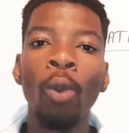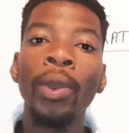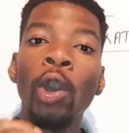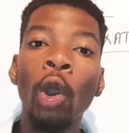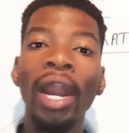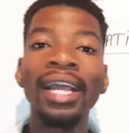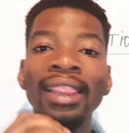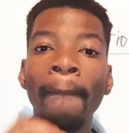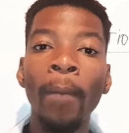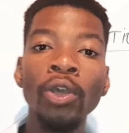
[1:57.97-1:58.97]
We collect
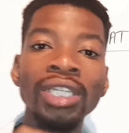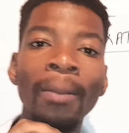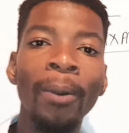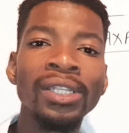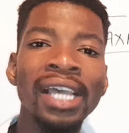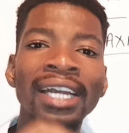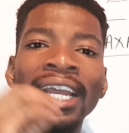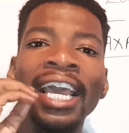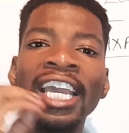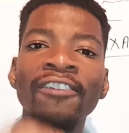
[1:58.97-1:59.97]
the most important
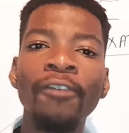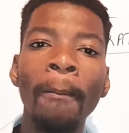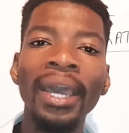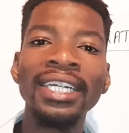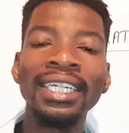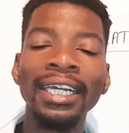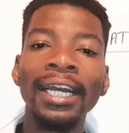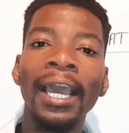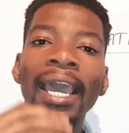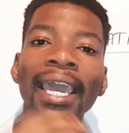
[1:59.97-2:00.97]

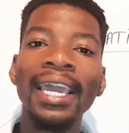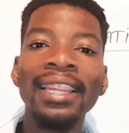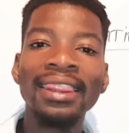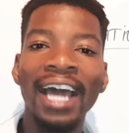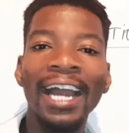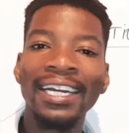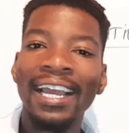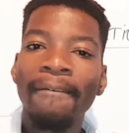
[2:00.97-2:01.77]
information in that